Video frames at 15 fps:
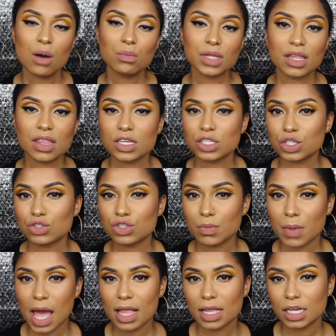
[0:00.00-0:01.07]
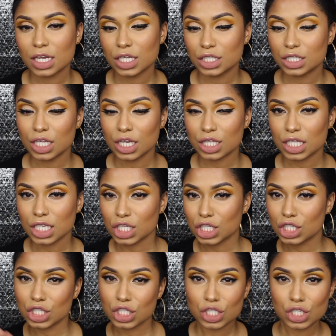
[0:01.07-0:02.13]
Nothing too dramatic, nothing
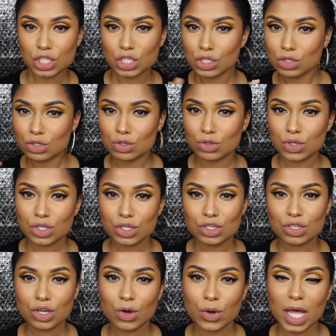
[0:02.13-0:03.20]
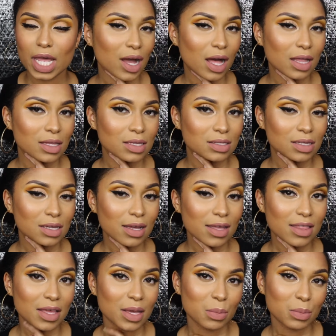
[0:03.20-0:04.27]
too, about this look,
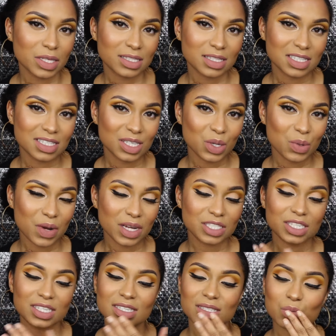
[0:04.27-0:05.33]
then please continue watching.